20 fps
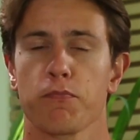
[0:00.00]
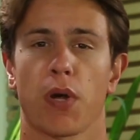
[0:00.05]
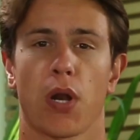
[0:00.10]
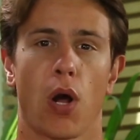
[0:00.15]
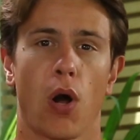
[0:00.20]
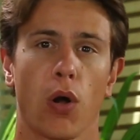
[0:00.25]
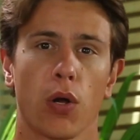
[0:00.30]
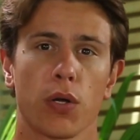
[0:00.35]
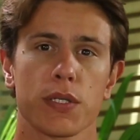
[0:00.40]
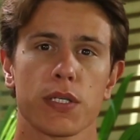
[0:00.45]

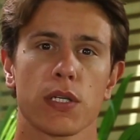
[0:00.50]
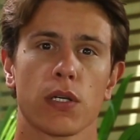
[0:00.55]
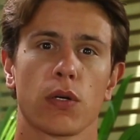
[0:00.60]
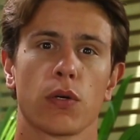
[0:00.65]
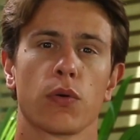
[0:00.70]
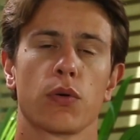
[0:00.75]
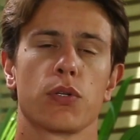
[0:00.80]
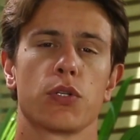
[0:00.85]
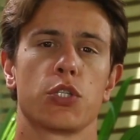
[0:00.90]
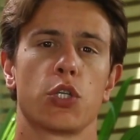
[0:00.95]
but
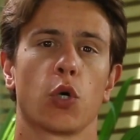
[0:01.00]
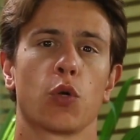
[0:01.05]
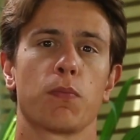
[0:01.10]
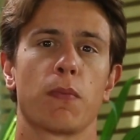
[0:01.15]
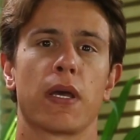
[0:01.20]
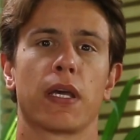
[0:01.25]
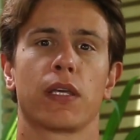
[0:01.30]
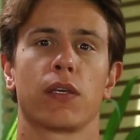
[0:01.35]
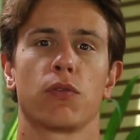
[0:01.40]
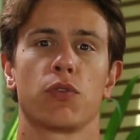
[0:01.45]
also don't
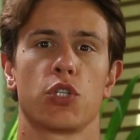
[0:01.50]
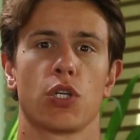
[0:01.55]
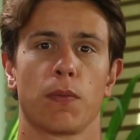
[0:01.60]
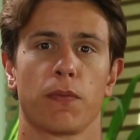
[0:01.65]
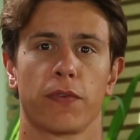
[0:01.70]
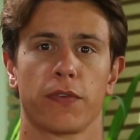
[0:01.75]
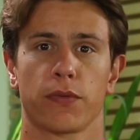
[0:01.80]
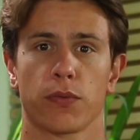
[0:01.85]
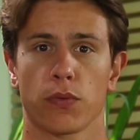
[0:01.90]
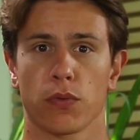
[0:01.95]
make you
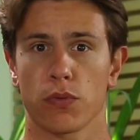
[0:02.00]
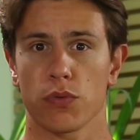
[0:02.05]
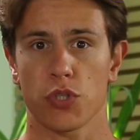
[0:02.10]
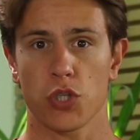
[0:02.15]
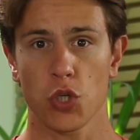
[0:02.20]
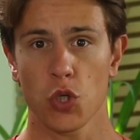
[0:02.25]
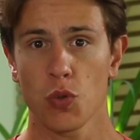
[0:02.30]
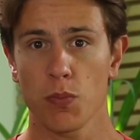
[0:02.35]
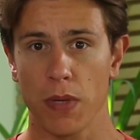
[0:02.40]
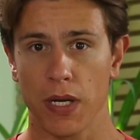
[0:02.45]
jump through
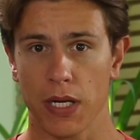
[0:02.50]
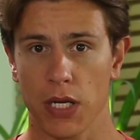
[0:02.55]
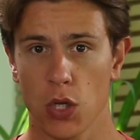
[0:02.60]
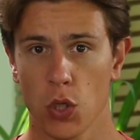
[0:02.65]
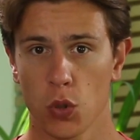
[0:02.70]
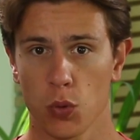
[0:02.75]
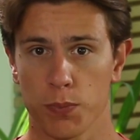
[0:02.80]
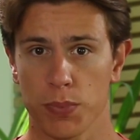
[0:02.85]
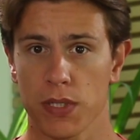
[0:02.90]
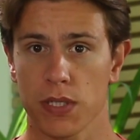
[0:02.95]
too many
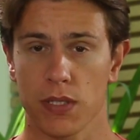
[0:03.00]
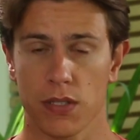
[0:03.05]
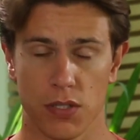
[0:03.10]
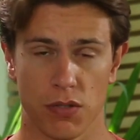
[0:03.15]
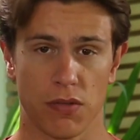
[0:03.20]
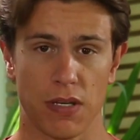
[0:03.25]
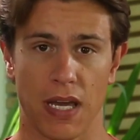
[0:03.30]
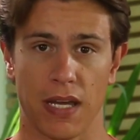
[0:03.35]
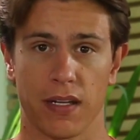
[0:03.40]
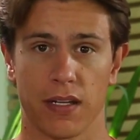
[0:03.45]
hoops
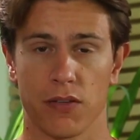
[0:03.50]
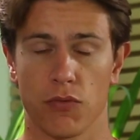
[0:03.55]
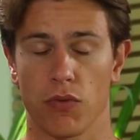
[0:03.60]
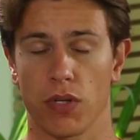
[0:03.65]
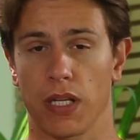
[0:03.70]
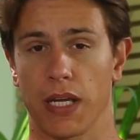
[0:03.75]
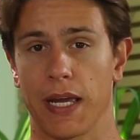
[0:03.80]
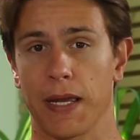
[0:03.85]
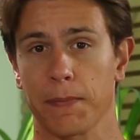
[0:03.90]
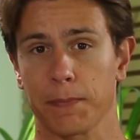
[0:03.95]
to get it,
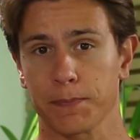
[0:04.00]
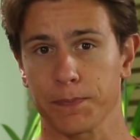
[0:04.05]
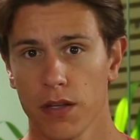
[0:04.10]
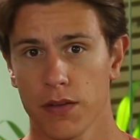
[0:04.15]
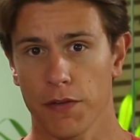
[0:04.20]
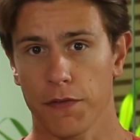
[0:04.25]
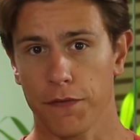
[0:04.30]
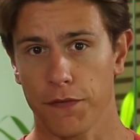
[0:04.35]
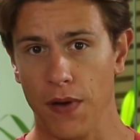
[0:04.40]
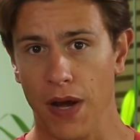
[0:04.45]
really.
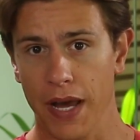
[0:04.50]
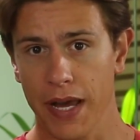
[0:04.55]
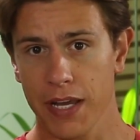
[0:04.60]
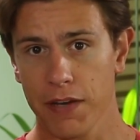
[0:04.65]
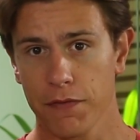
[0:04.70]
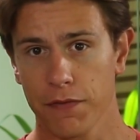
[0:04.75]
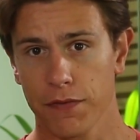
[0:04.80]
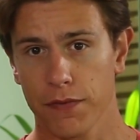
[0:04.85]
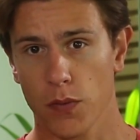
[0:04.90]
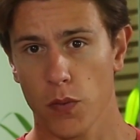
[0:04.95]
The
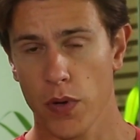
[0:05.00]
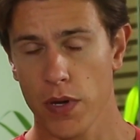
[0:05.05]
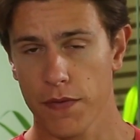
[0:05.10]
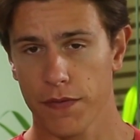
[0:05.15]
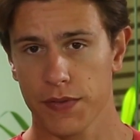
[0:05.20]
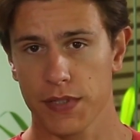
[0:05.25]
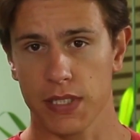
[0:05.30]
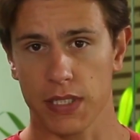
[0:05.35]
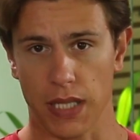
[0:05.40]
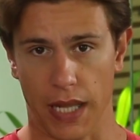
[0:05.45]
five
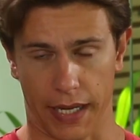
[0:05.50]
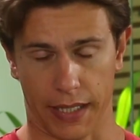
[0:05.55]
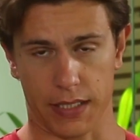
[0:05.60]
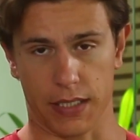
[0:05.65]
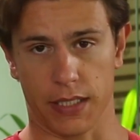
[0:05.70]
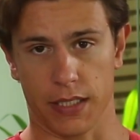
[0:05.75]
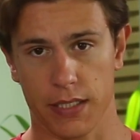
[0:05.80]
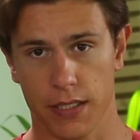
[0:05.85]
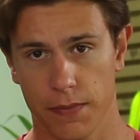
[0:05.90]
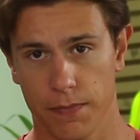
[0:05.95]
we've
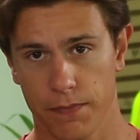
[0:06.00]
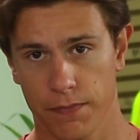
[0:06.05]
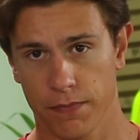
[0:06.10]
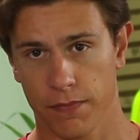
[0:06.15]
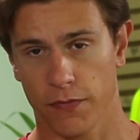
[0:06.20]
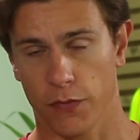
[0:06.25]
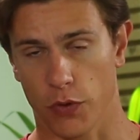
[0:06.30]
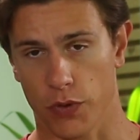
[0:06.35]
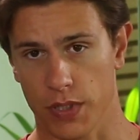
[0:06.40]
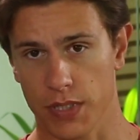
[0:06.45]
selected
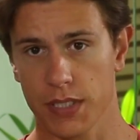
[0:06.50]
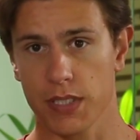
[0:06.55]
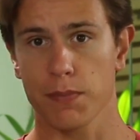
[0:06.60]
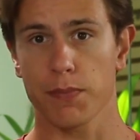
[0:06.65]
for this